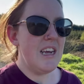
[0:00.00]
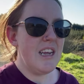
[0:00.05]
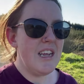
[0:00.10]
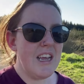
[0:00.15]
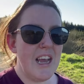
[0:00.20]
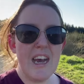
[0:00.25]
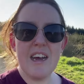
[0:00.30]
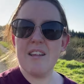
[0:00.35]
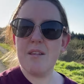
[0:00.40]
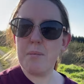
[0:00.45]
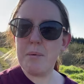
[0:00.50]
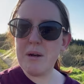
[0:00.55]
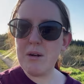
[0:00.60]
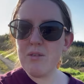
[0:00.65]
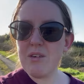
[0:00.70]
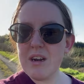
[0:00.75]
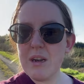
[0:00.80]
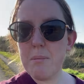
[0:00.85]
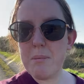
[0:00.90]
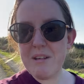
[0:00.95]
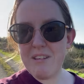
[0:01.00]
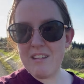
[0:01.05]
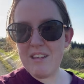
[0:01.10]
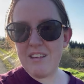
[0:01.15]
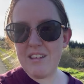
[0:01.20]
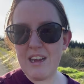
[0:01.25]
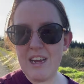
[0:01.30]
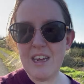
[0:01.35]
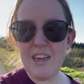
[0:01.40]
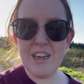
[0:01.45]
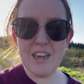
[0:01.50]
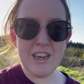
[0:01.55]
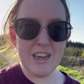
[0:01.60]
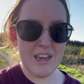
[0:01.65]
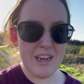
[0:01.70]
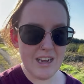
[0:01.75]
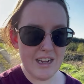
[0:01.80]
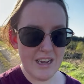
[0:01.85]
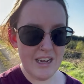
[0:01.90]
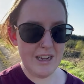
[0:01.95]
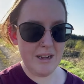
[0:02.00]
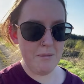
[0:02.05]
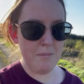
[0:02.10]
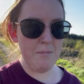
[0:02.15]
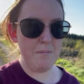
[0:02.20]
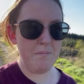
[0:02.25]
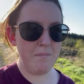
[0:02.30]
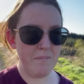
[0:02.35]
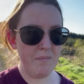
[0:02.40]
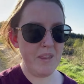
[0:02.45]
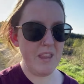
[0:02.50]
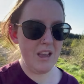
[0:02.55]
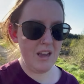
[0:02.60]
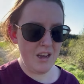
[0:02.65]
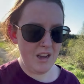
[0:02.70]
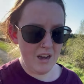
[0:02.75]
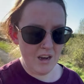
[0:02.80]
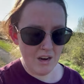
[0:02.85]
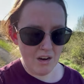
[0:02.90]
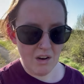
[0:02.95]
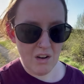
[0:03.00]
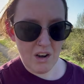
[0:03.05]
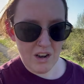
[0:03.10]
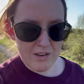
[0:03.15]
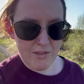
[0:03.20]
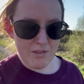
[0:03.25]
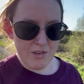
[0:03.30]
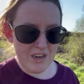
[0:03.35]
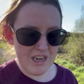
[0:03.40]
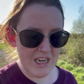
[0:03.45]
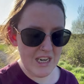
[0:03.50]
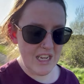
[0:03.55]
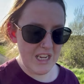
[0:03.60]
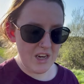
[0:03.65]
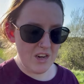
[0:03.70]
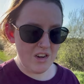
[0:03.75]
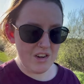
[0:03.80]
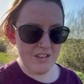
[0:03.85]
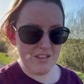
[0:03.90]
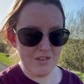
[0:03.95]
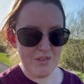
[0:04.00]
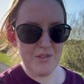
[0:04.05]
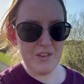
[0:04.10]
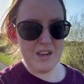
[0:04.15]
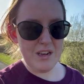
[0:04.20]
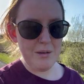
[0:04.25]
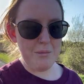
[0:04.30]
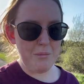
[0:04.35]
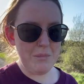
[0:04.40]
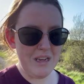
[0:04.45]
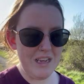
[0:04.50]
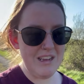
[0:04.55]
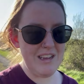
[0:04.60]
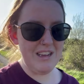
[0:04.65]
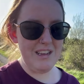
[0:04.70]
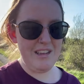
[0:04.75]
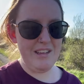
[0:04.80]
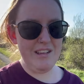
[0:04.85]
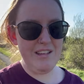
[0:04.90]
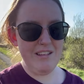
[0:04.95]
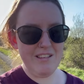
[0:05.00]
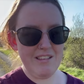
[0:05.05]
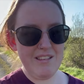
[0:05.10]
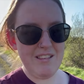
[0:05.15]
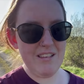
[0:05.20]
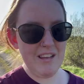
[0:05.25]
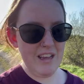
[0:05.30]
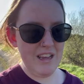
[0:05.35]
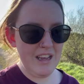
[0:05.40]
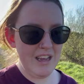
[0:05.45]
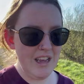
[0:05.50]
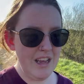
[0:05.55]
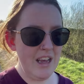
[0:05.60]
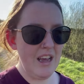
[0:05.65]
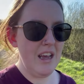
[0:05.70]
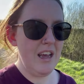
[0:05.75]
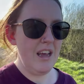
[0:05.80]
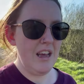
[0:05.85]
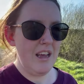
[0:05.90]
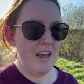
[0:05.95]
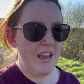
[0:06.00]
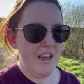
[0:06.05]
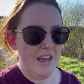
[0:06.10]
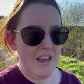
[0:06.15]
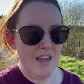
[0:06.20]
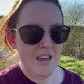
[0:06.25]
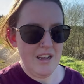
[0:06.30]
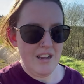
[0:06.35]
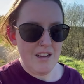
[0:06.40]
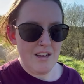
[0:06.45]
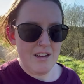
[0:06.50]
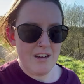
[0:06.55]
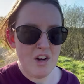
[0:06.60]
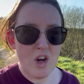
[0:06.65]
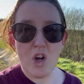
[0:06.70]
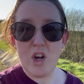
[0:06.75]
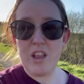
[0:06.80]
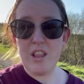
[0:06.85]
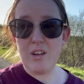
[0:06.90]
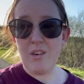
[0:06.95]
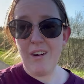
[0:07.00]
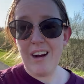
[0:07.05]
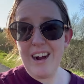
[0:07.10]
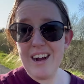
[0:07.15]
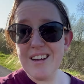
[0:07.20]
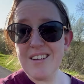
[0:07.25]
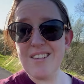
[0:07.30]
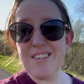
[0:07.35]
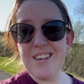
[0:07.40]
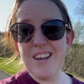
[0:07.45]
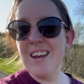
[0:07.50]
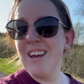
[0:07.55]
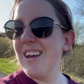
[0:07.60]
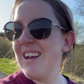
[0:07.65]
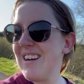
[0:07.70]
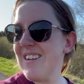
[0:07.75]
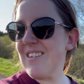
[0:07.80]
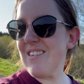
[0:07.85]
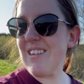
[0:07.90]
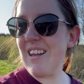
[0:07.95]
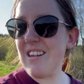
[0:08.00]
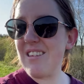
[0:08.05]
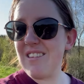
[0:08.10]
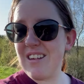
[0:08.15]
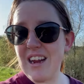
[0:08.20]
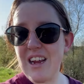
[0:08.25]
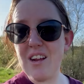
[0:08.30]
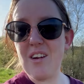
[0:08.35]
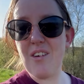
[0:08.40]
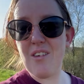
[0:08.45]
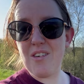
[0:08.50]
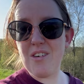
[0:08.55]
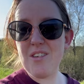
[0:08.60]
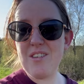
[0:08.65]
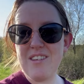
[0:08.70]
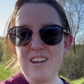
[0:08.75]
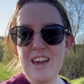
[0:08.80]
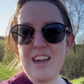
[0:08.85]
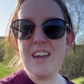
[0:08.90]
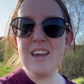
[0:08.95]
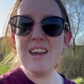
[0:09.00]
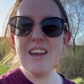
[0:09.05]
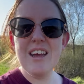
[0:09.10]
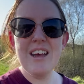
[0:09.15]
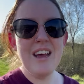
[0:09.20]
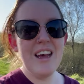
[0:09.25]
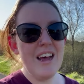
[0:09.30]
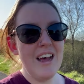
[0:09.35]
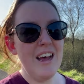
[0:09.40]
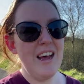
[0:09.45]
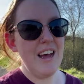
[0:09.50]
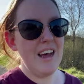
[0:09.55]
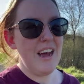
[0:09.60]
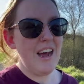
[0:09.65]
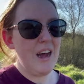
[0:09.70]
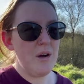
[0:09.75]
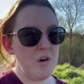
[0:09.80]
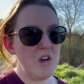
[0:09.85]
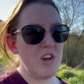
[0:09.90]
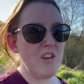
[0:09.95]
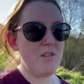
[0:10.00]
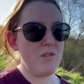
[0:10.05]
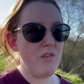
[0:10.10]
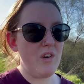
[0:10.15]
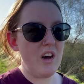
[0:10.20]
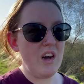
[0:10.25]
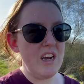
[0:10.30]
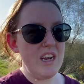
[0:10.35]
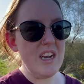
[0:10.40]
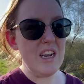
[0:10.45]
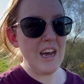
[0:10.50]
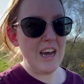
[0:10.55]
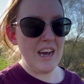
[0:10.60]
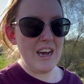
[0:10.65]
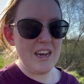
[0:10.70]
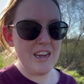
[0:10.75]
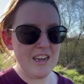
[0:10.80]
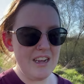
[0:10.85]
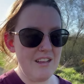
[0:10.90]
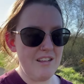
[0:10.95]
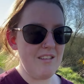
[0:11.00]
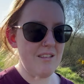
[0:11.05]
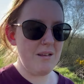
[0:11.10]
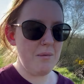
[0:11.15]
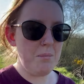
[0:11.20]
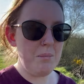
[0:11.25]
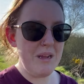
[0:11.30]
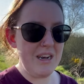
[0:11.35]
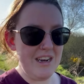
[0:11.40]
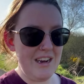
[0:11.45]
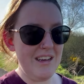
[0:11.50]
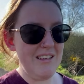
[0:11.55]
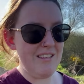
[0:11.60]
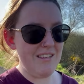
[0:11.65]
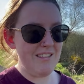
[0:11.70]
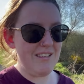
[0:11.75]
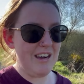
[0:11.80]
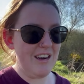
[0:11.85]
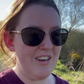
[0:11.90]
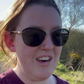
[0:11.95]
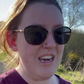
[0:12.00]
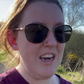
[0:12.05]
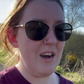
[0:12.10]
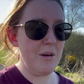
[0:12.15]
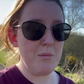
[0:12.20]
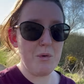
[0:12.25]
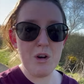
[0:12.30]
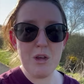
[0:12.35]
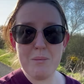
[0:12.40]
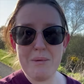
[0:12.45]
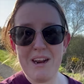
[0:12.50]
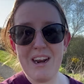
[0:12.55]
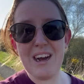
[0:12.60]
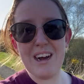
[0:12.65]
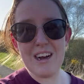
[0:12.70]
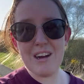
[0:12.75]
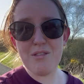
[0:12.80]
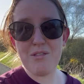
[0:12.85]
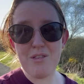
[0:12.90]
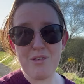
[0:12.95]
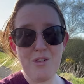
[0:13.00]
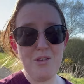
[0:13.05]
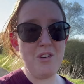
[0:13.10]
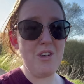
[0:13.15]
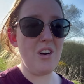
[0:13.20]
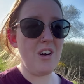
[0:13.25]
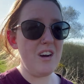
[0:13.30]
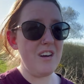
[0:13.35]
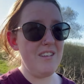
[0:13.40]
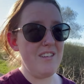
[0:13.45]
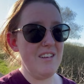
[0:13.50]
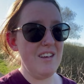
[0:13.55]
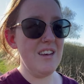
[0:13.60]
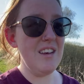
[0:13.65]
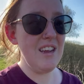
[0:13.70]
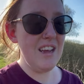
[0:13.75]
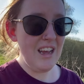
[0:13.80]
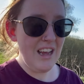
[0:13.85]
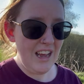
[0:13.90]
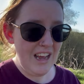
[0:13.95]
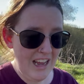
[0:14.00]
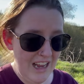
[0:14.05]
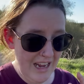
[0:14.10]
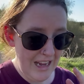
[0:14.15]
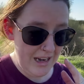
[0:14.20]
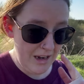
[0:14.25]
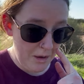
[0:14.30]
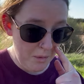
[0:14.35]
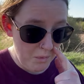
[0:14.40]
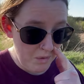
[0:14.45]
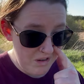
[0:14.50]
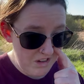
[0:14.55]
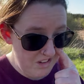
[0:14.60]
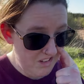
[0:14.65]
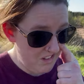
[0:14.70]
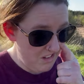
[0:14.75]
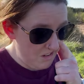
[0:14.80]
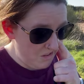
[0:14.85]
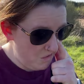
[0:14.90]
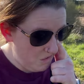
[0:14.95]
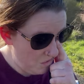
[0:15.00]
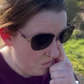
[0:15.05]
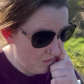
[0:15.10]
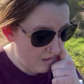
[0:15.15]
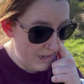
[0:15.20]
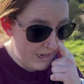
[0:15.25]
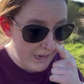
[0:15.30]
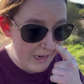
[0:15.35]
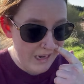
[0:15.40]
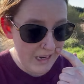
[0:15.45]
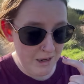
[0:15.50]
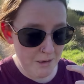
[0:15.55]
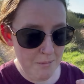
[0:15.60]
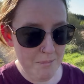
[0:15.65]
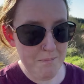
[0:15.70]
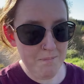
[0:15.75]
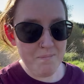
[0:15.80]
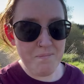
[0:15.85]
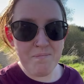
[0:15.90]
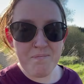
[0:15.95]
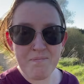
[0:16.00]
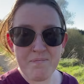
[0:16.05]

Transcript: yeah, it's been a really busy day. Um, all I've really got to film is cutting the grass because that's taken all day, which is fine. Uh, it's been necessary. I'm only about half through the garden and I want to do um,